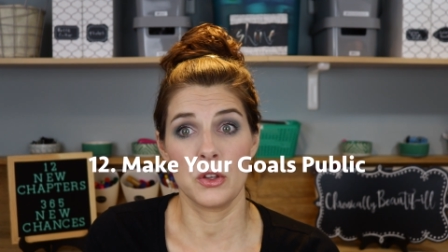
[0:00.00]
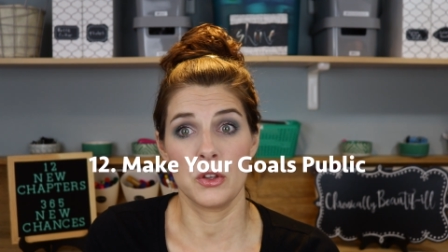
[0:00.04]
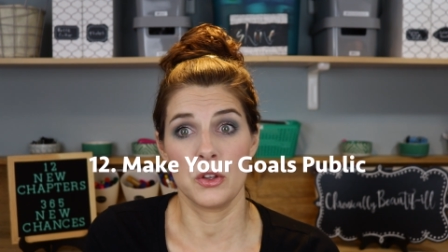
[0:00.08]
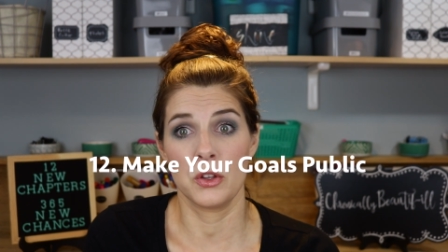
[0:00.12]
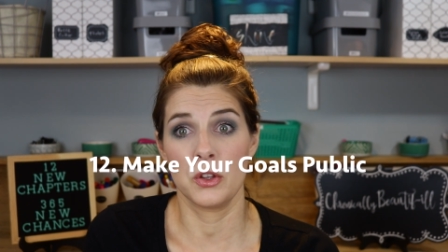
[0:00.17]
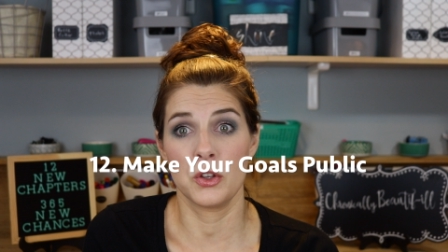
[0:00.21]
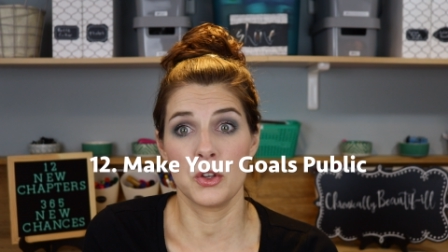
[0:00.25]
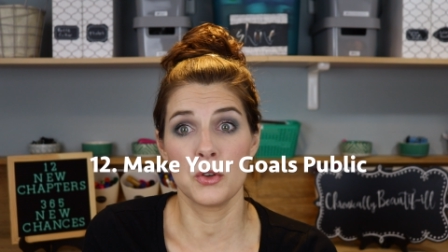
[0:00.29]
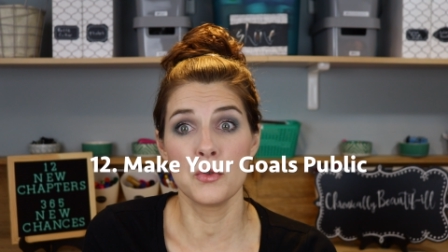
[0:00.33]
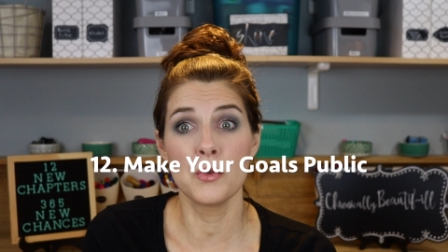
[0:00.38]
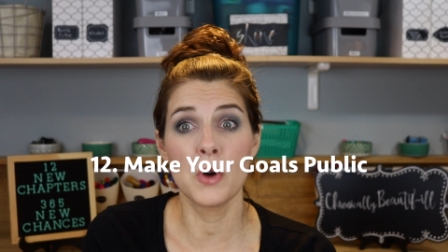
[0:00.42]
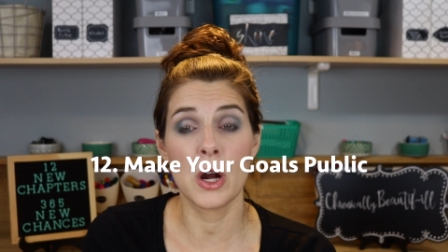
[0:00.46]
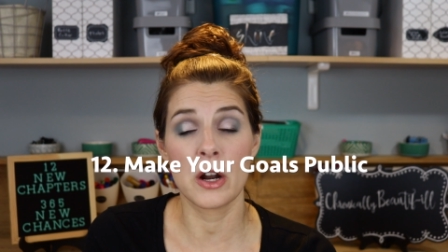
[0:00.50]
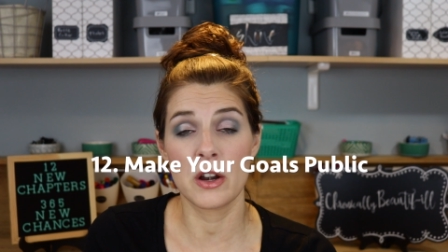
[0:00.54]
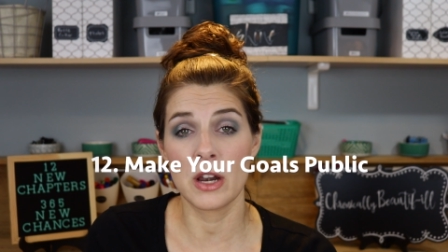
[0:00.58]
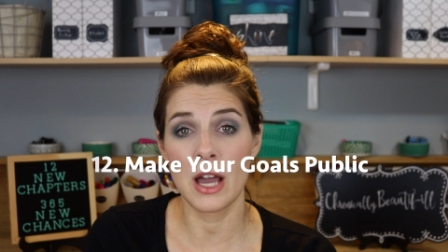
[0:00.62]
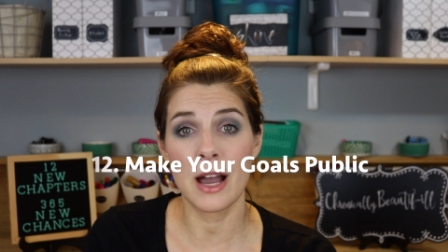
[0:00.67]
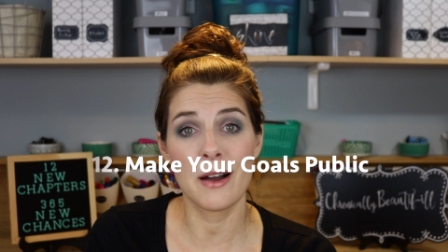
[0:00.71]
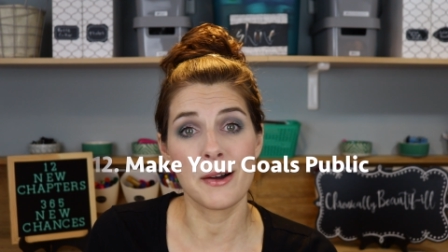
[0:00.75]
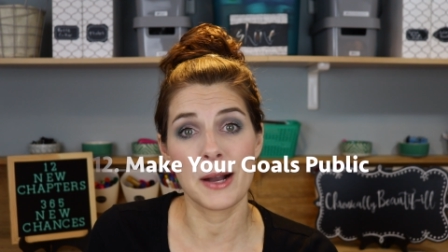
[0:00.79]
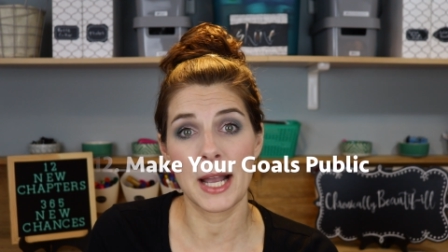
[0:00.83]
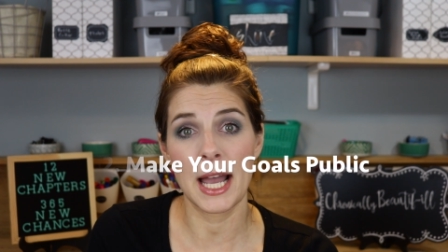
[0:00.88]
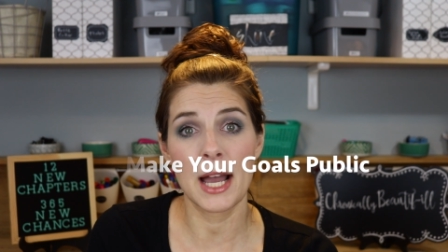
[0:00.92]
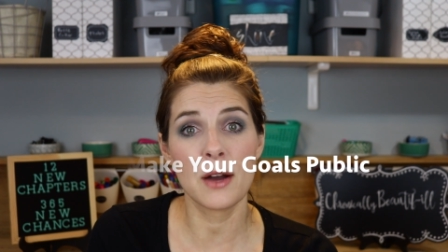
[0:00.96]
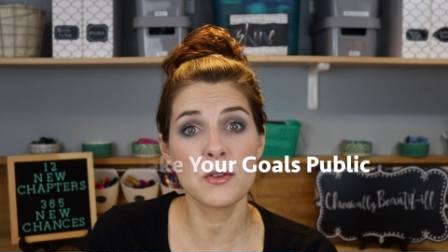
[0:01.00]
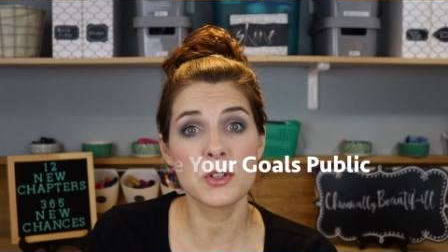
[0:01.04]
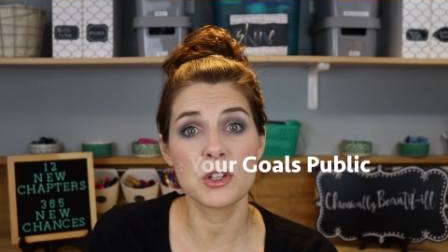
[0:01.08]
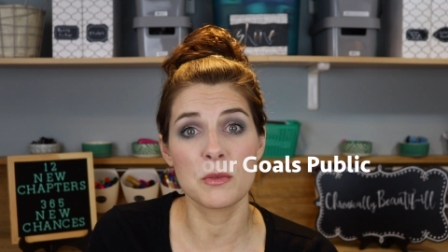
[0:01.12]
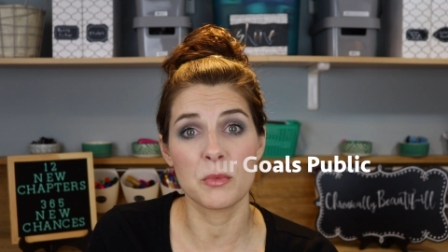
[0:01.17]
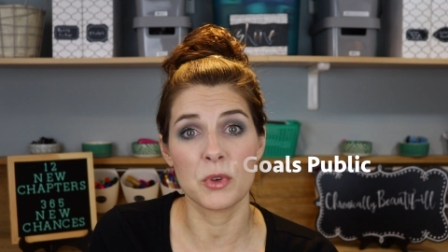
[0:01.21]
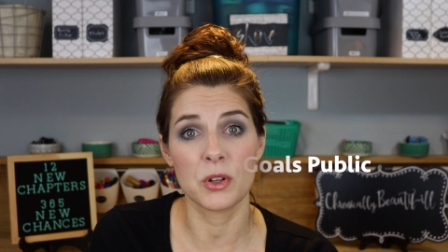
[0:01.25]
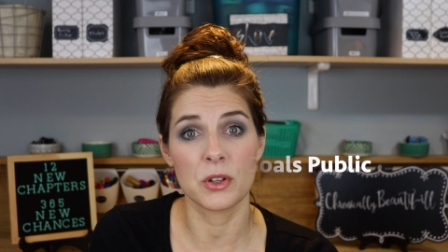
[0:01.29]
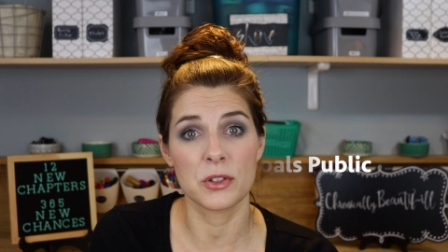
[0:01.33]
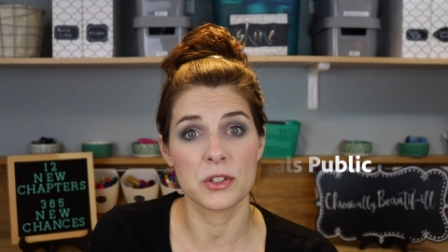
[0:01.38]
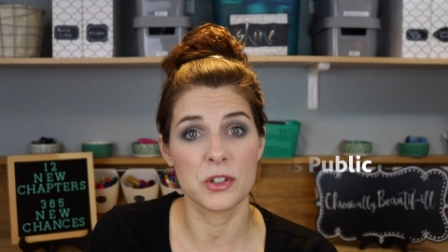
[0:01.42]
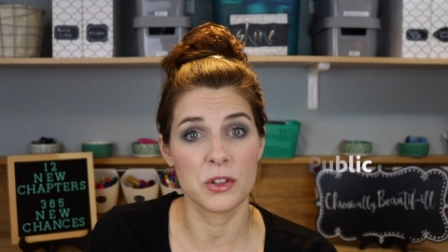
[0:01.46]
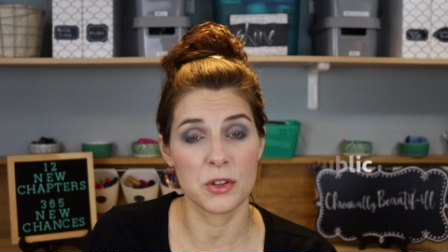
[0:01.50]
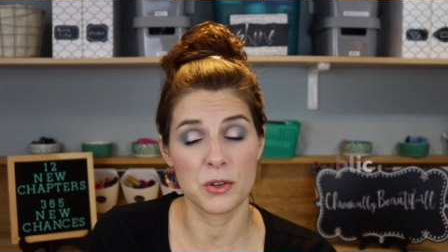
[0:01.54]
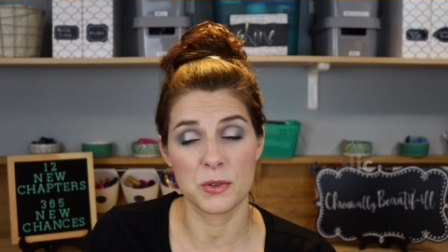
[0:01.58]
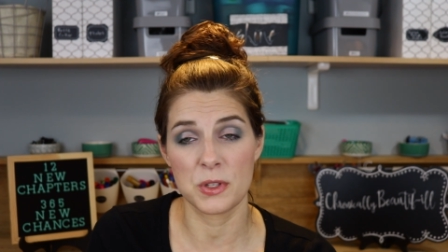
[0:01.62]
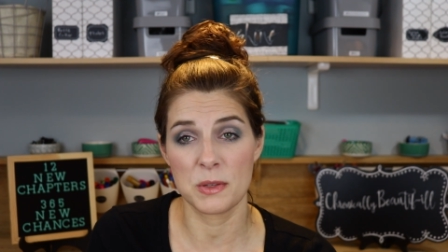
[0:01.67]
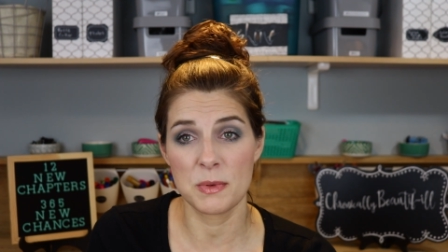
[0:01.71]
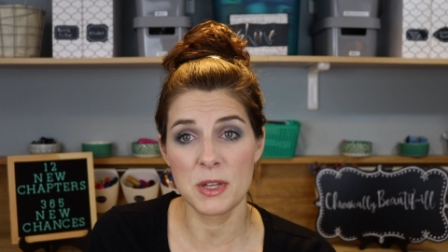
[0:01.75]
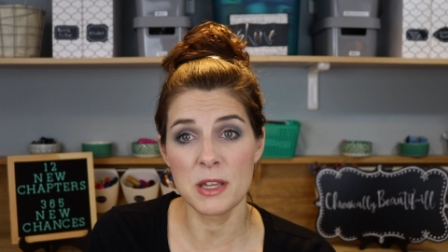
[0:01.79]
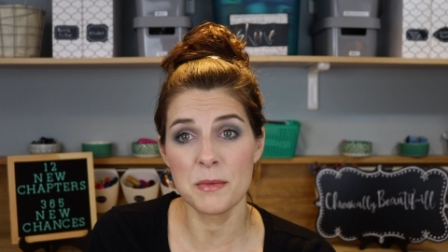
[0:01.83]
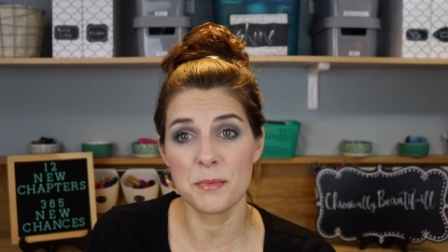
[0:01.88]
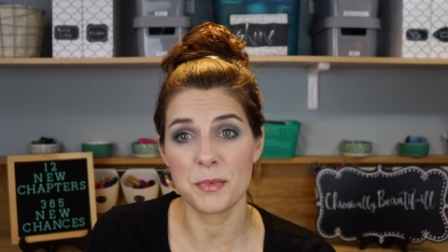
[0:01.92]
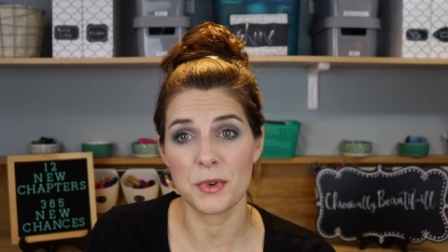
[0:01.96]
you are now accountable to those
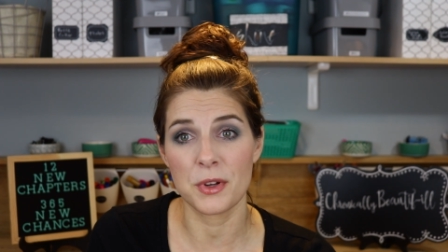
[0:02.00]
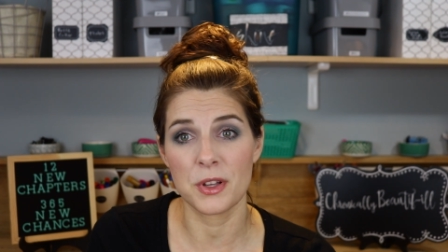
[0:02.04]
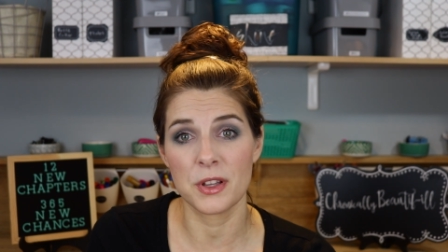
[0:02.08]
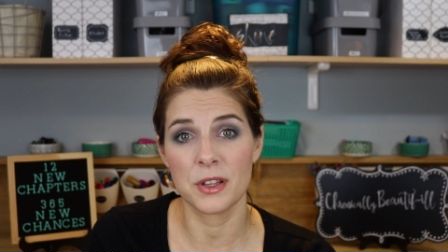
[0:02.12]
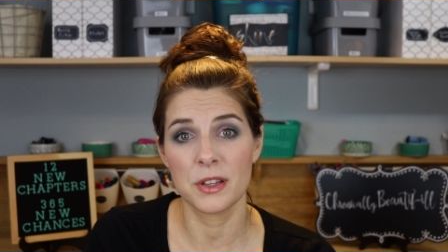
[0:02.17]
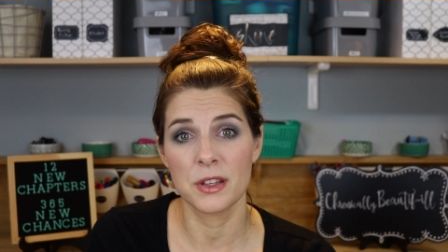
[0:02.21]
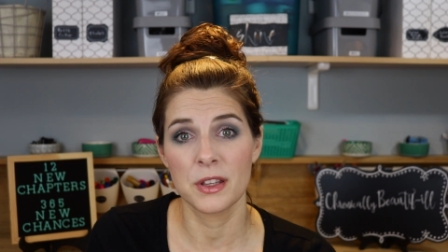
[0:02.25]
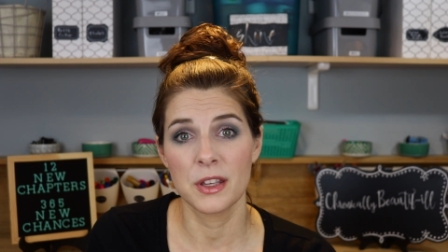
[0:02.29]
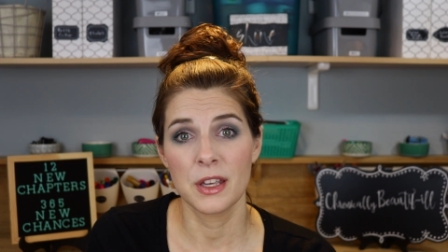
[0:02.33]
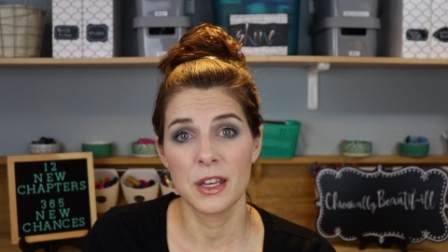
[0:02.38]
people.